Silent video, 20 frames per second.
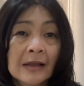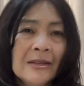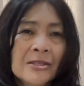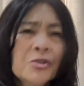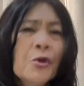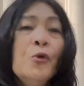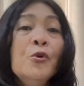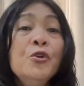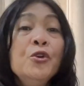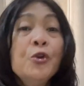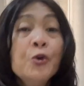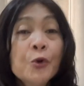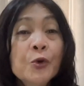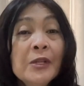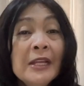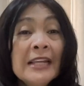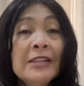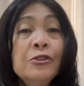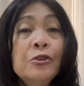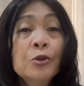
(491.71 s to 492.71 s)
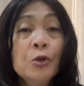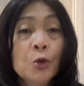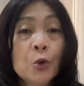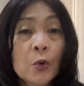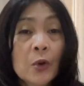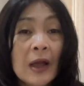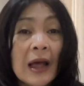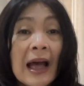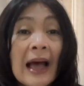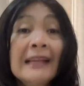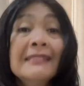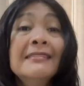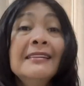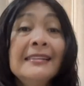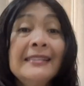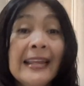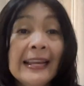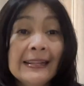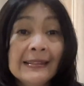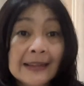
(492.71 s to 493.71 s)
So you need to look at the
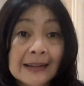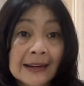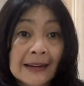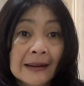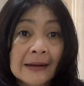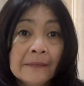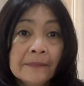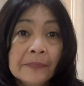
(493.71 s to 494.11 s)
data.